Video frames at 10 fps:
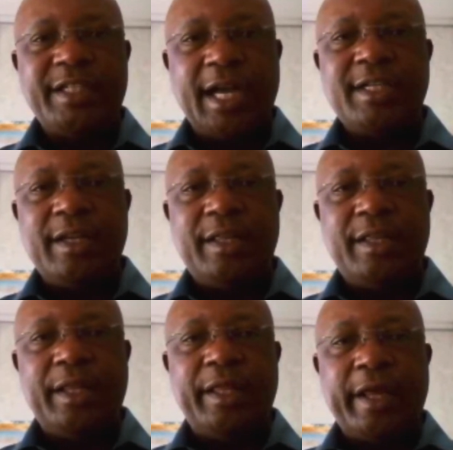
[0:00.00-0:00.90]
is
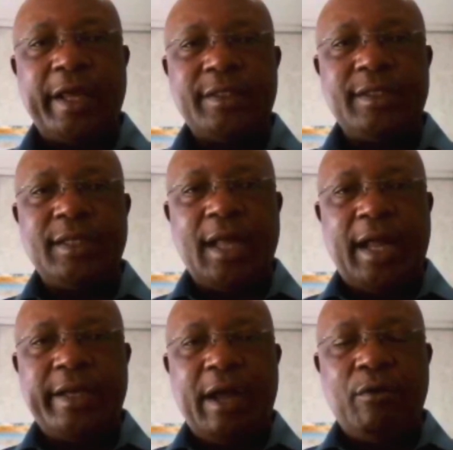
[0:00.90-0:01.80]
actually three things,
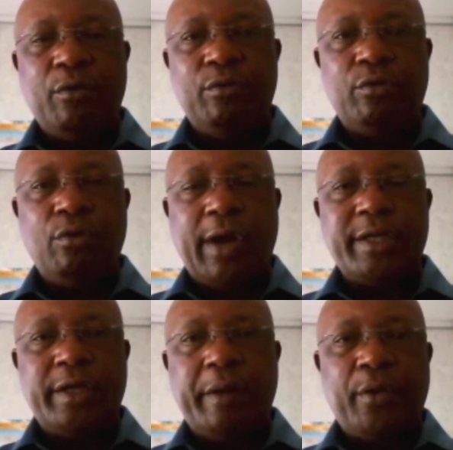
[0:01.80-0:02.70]
and I'll
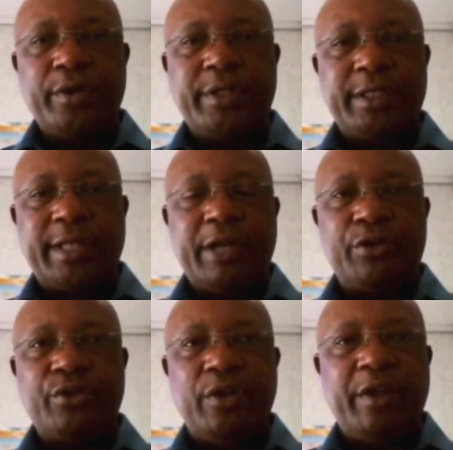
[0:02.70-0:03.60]
look at the process
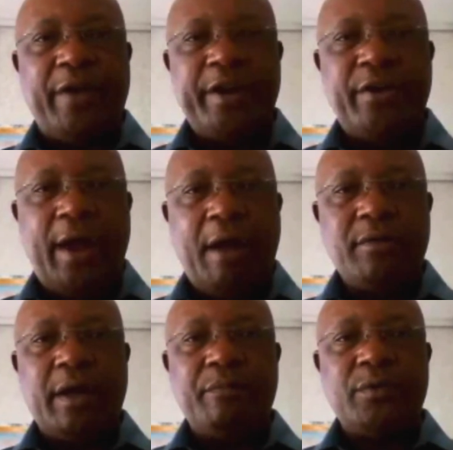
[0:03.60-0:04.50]
and also the final
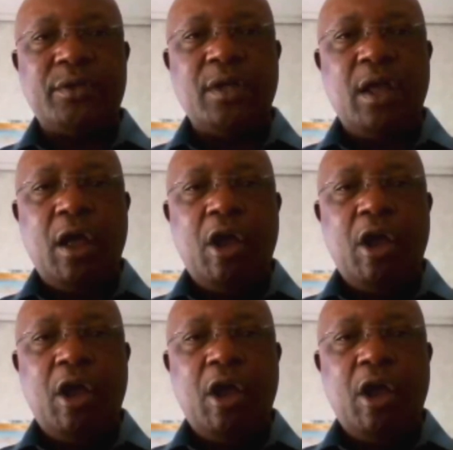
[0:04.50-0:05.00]
outcomes.